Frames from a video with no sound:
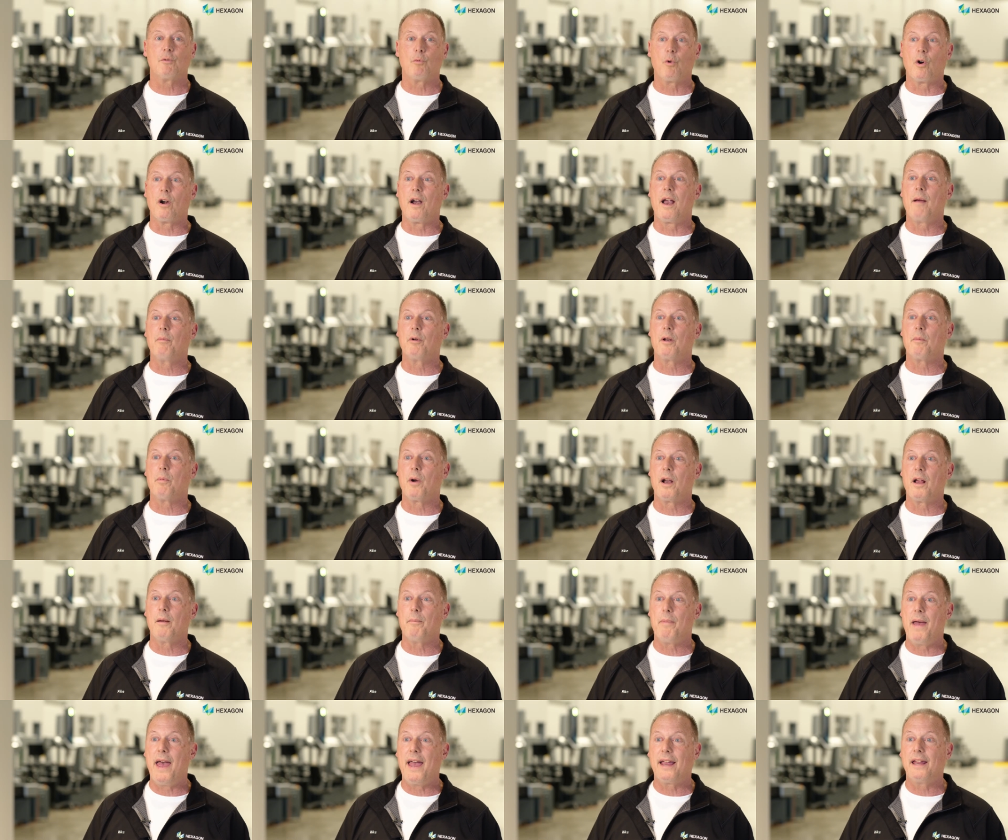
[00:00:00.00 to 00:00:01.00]
and we're able to bring
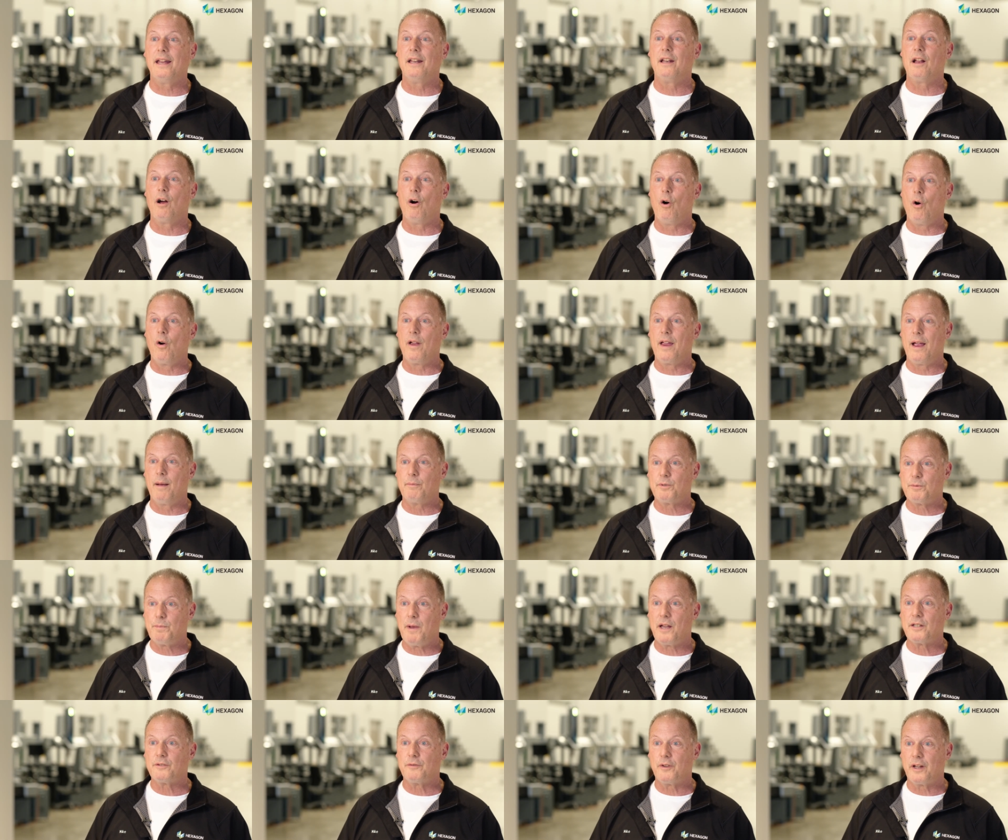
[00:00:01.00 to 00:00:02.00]
it back into OEM
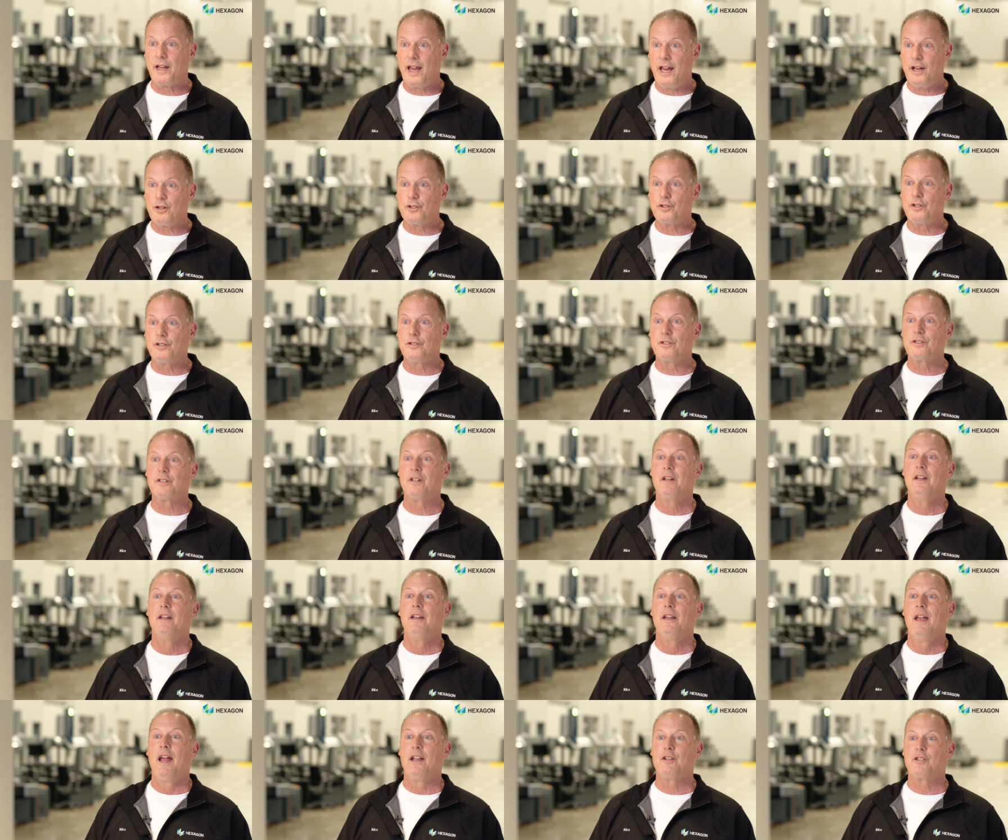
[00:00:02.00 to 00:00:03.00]
specifications
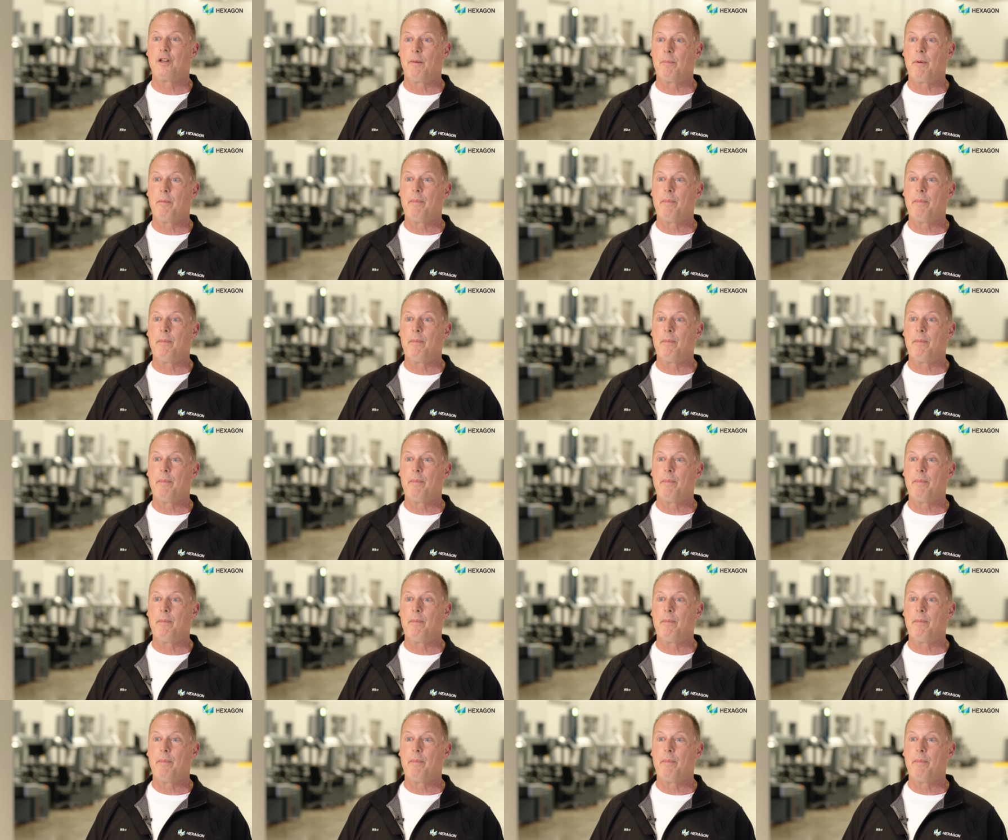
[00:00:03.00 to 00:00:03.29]
and ship